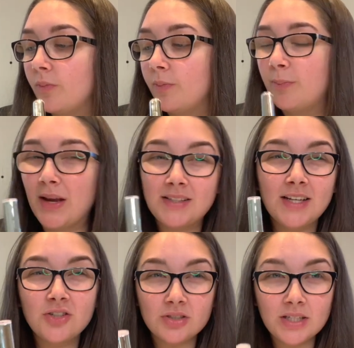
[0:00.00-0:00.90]

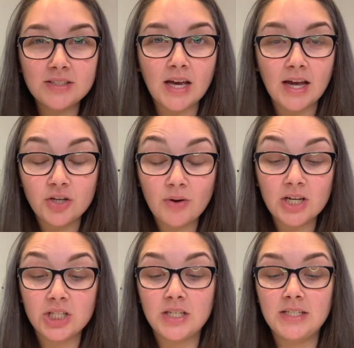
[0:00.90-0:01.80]
do
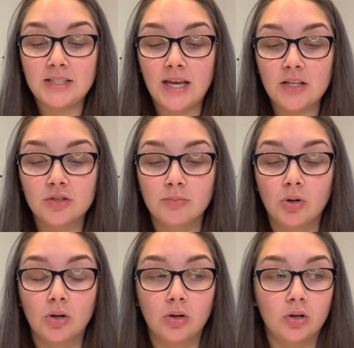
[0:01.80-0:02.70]
actually need to get some
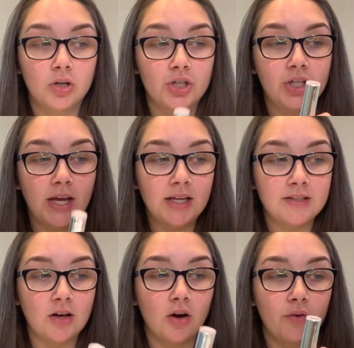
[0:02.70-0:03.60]
more shades
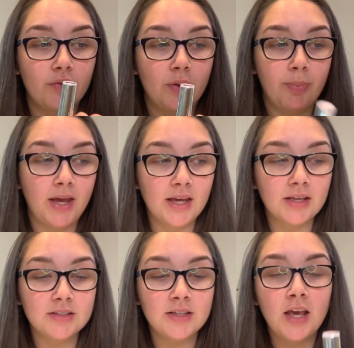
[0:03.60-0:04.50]
of the
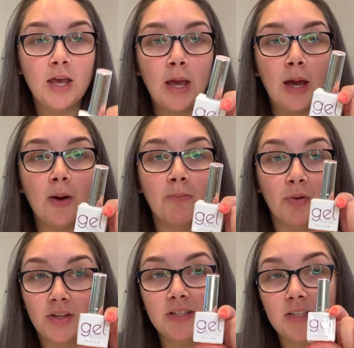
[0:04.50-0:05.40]
pinks,
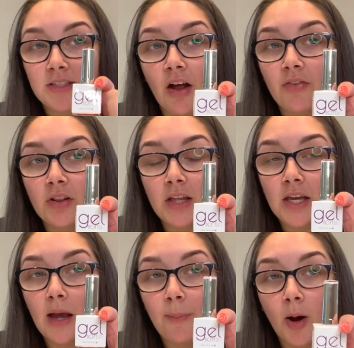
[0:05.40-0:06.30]
but this is
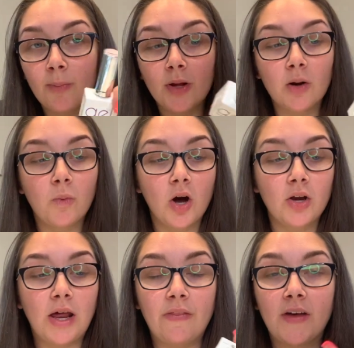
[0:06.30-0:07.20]
definitely a popular
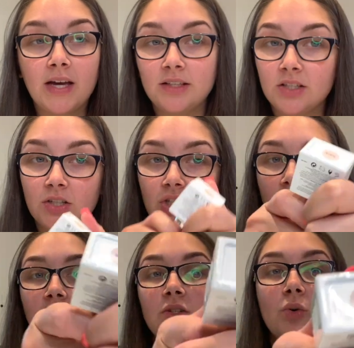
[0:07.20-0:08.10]
one, and that is
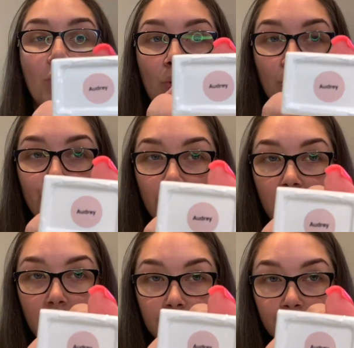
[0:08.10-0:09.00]
shade Audrey.